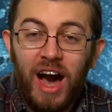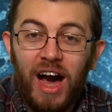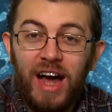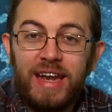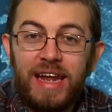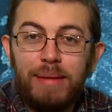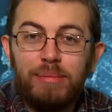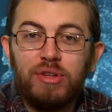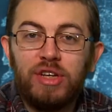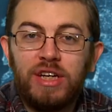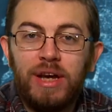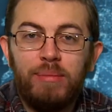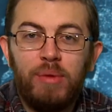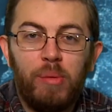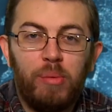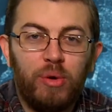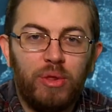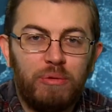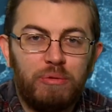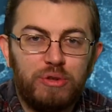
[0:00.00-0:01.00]
unable to come
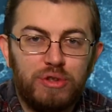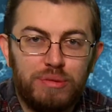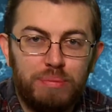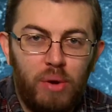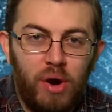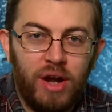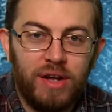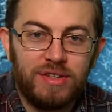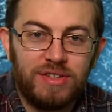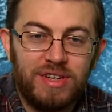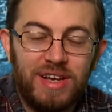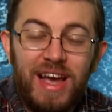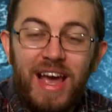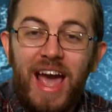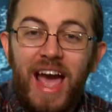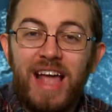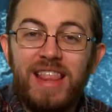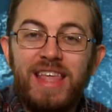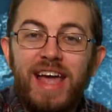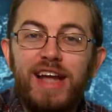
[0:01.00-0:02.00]
up with a response. And